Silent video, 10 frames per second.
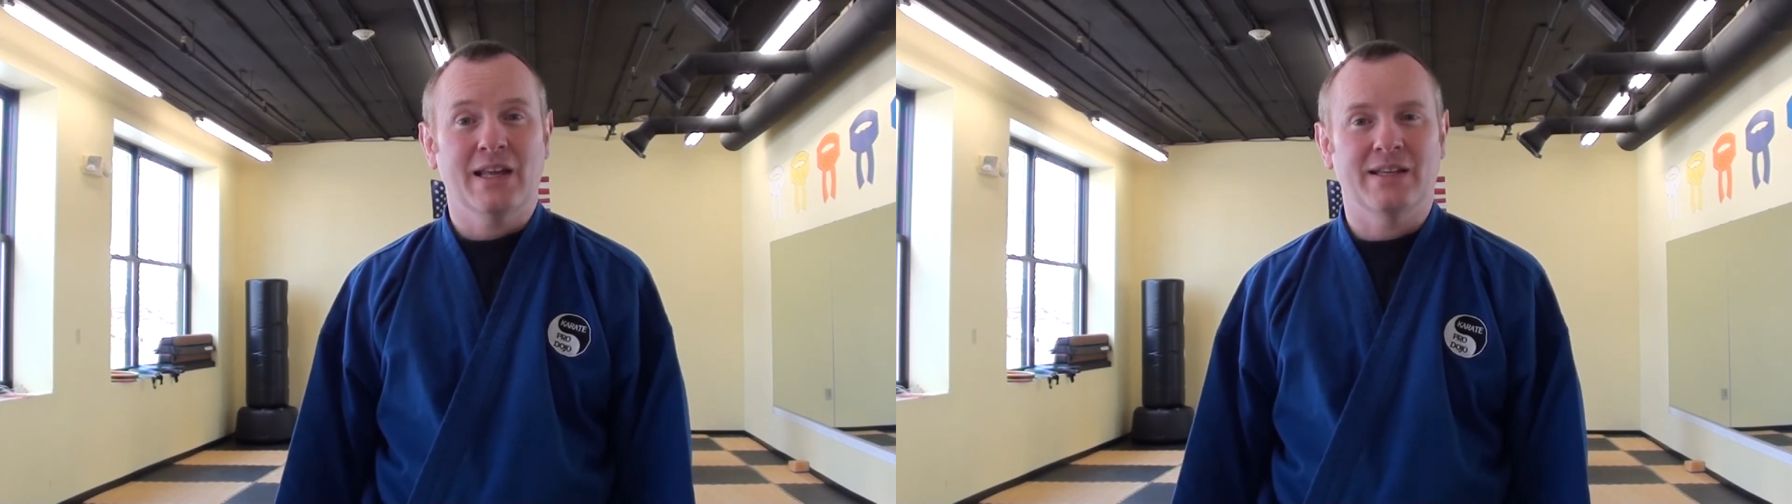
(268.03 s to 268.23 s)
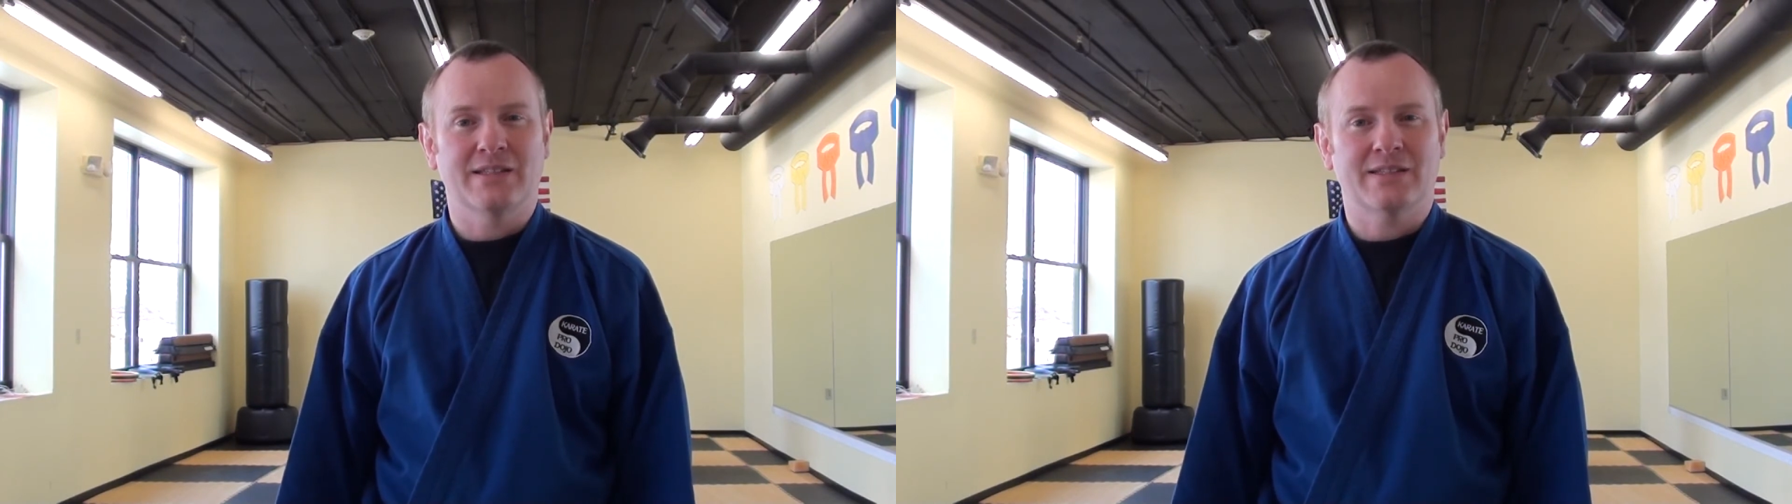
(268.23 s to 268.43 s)

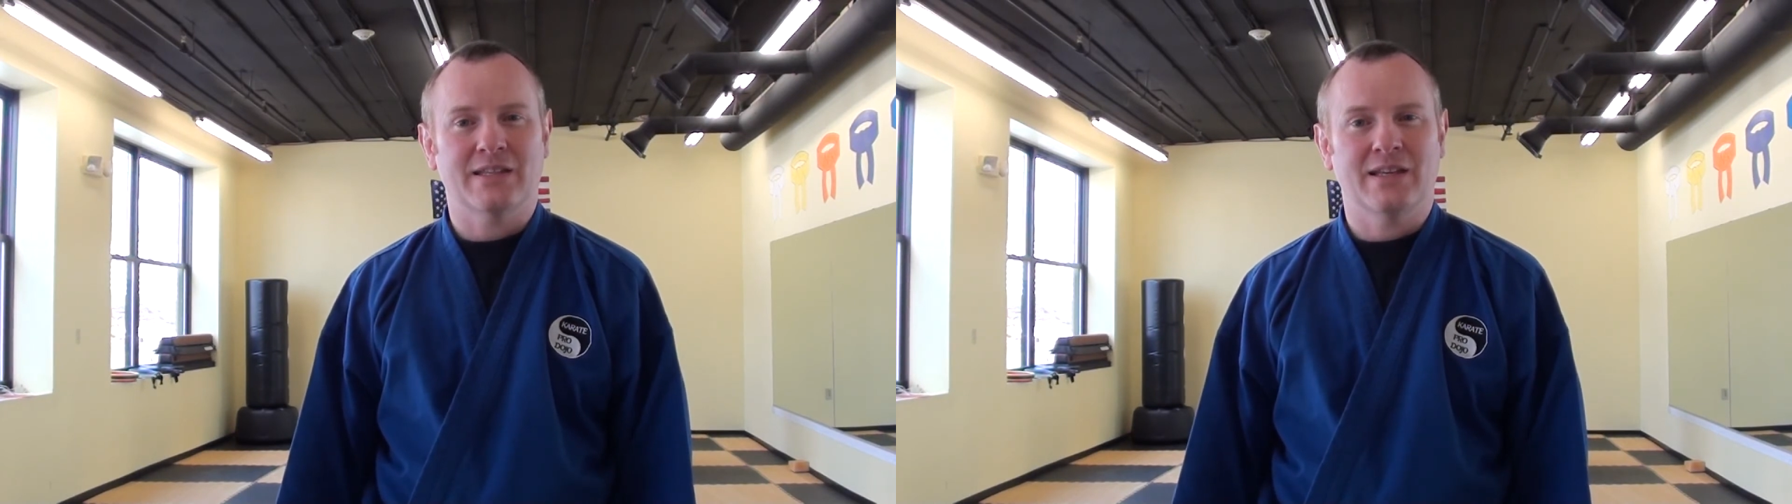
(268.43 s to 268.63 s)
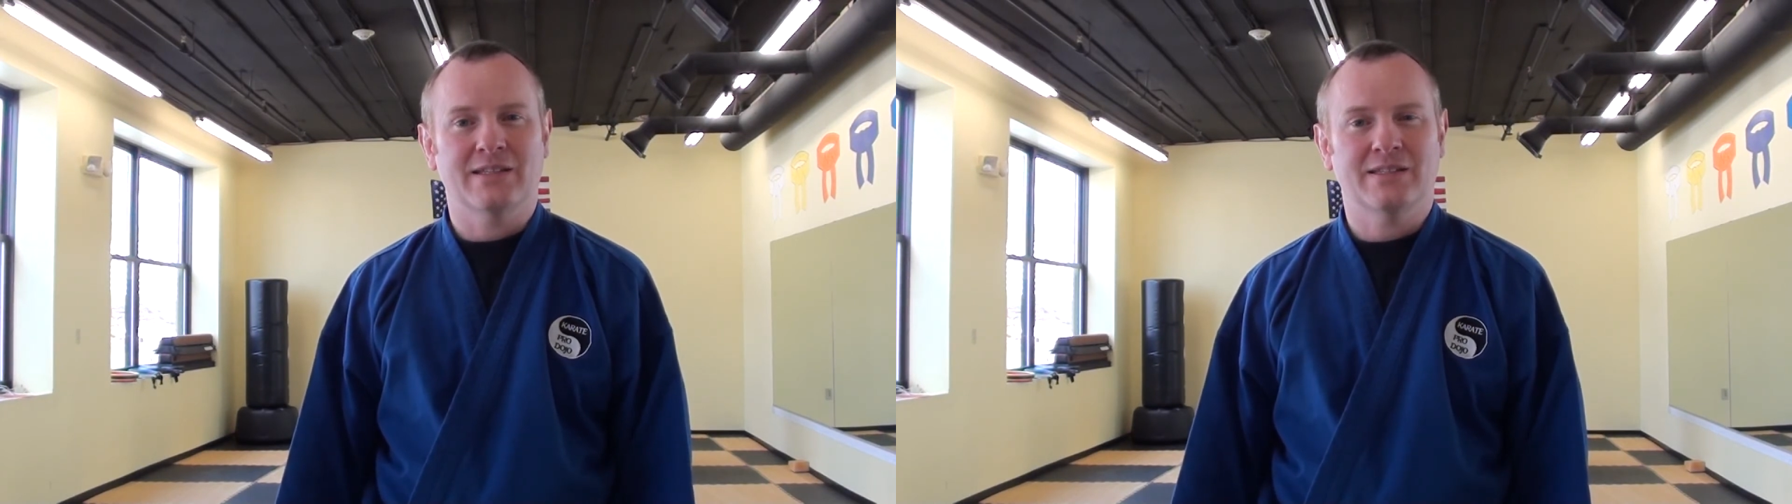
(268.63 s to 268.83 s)
and
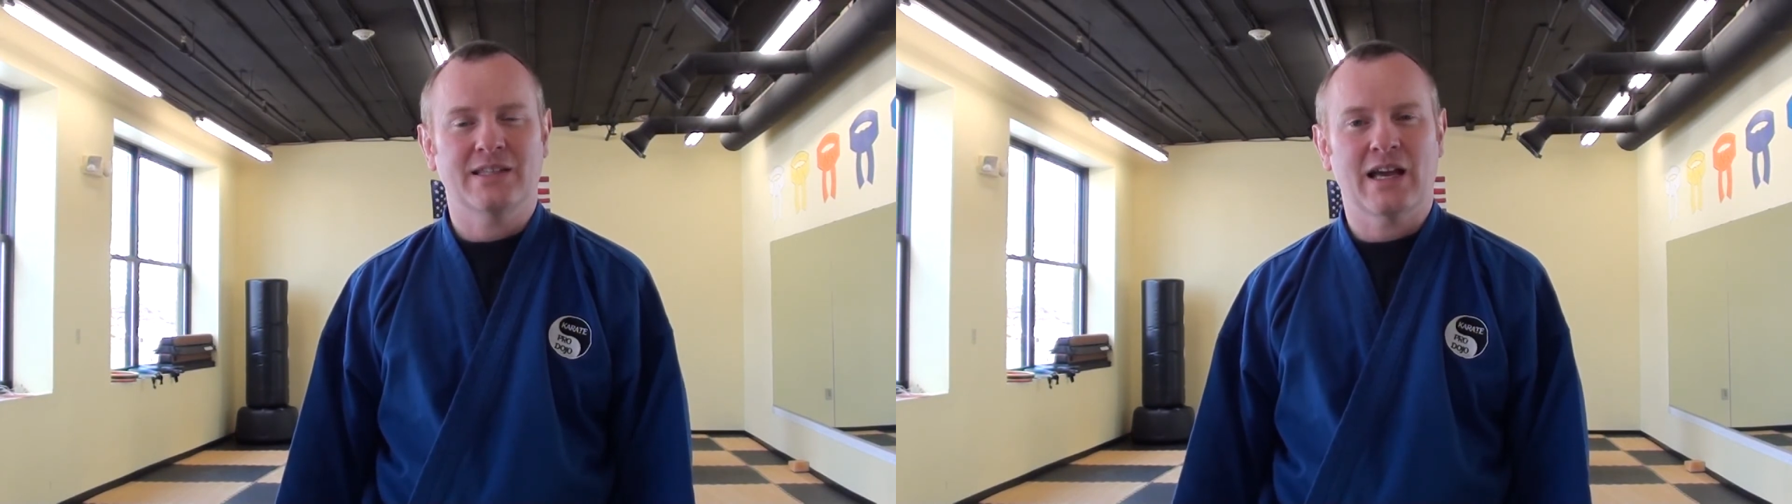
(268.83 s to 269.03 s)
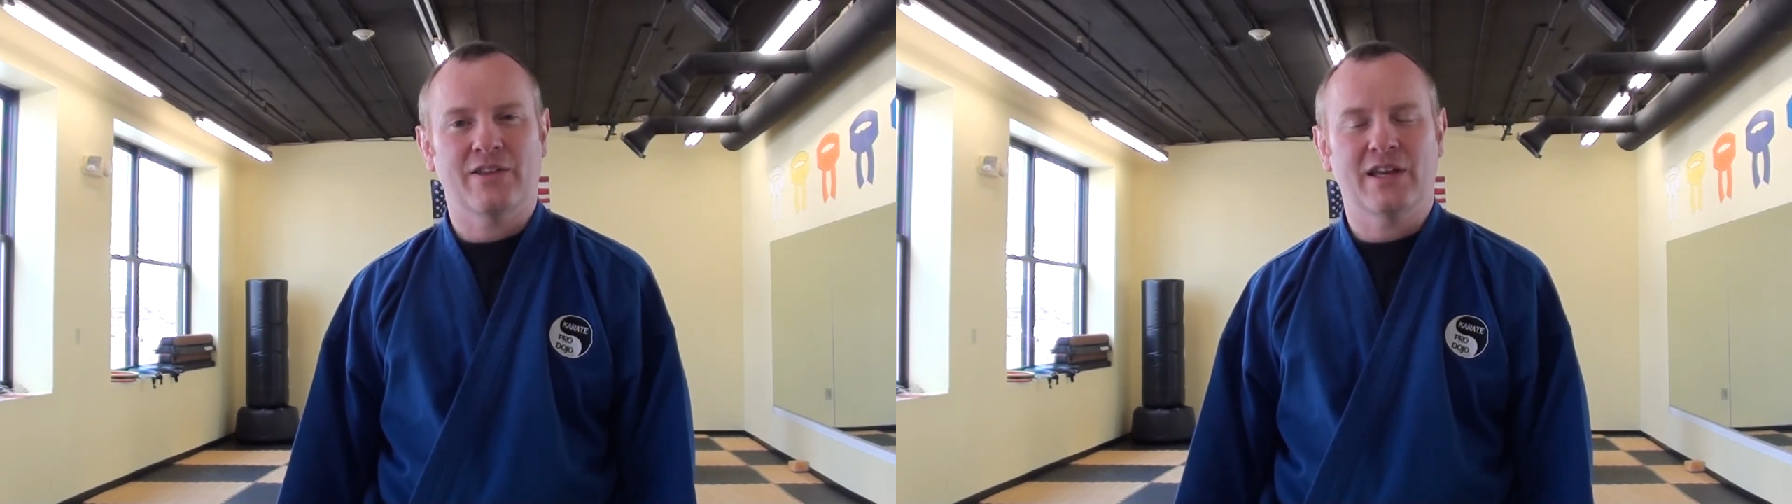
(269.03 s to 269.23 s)
see
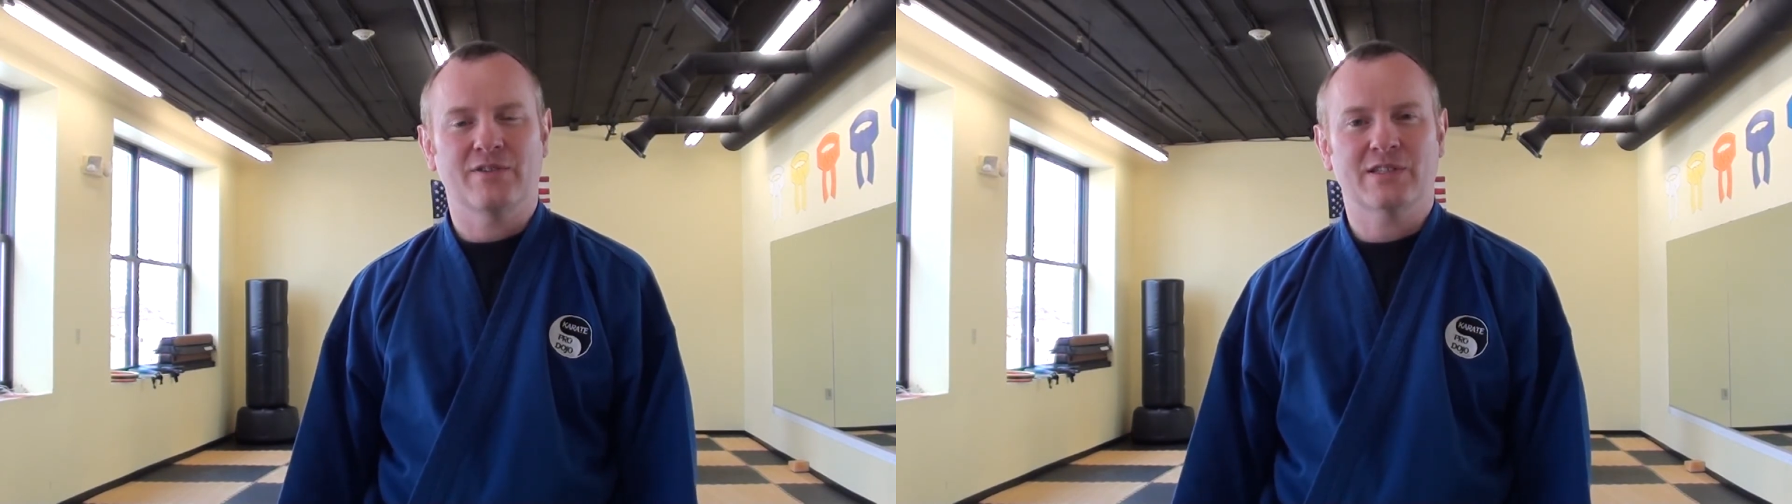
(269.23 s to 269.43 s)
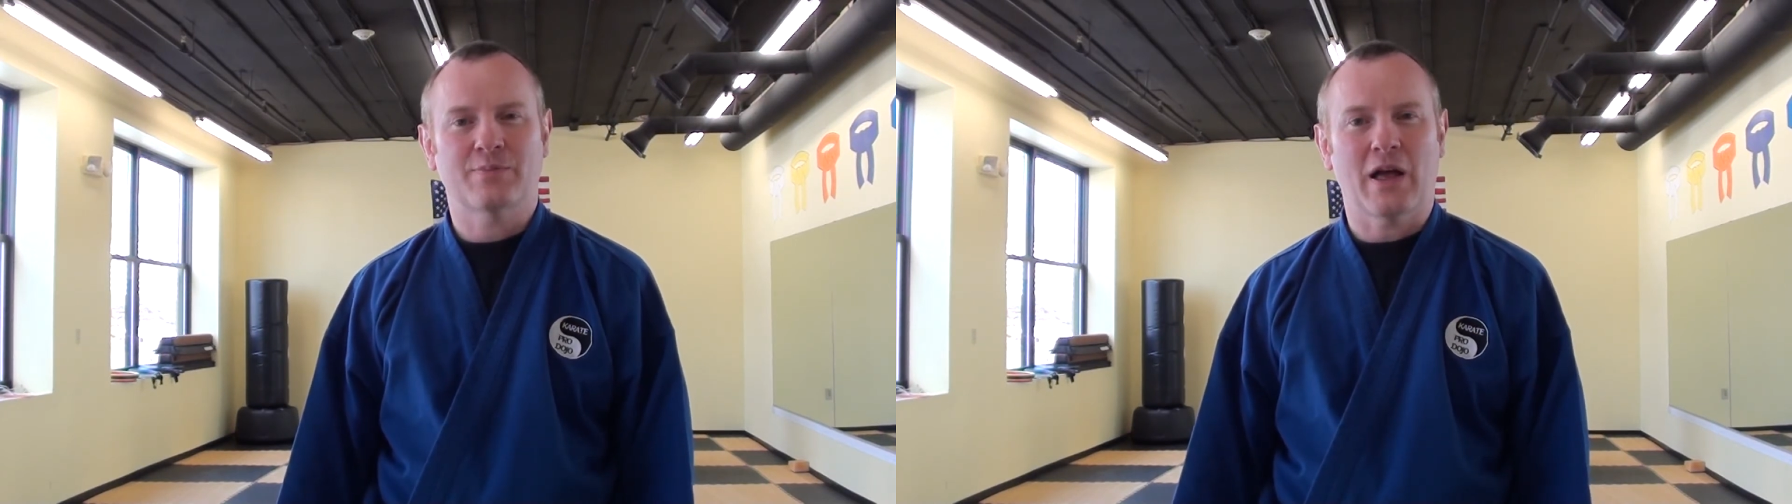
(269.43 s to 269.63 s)
how they
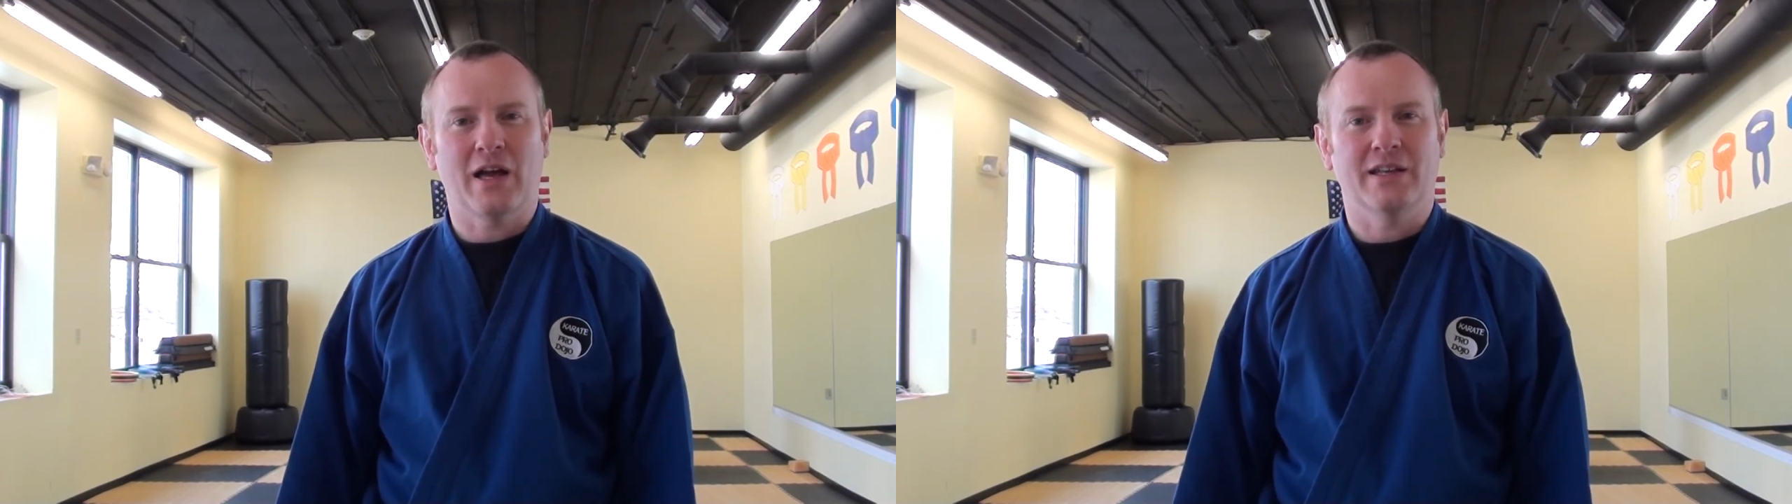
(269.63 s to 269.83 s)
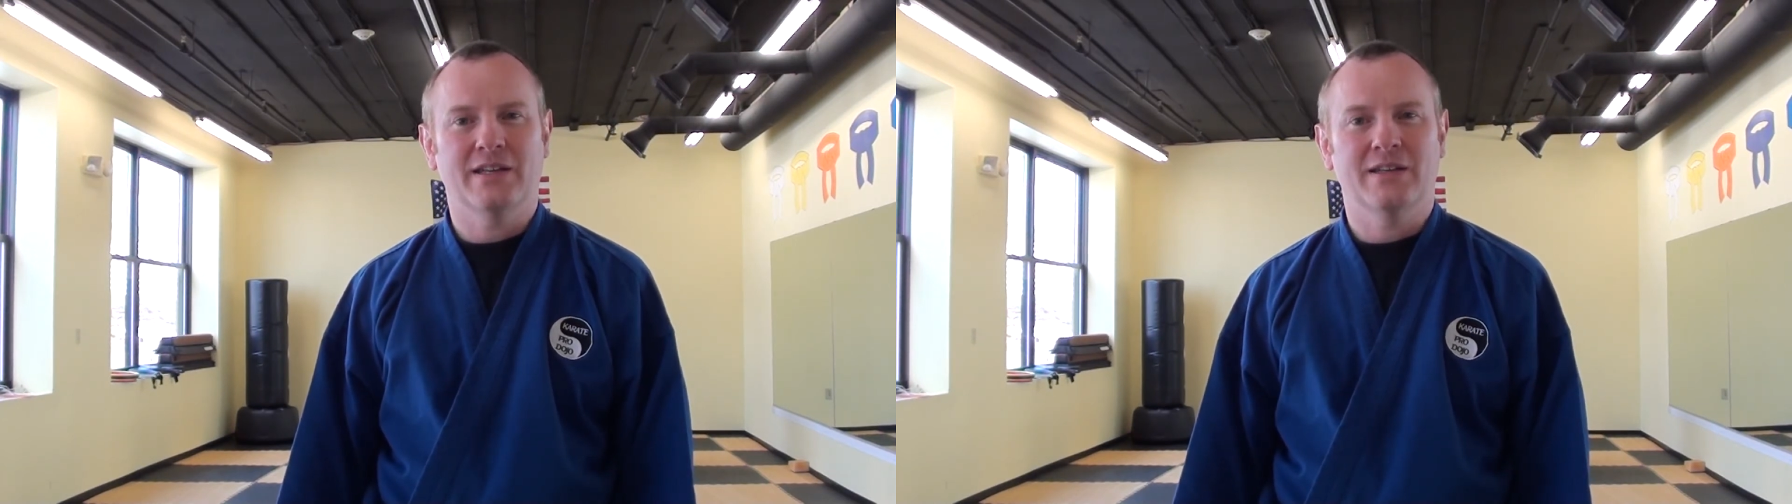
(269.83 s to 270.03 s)

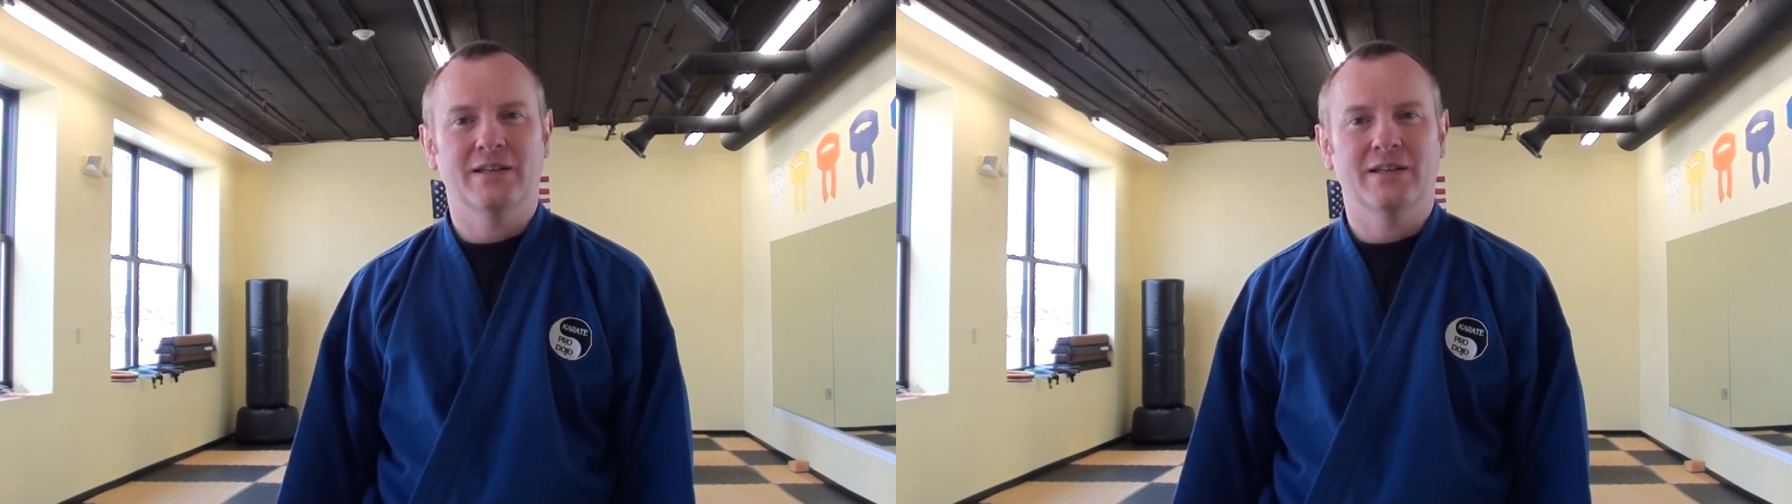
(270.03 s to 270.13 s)
respond.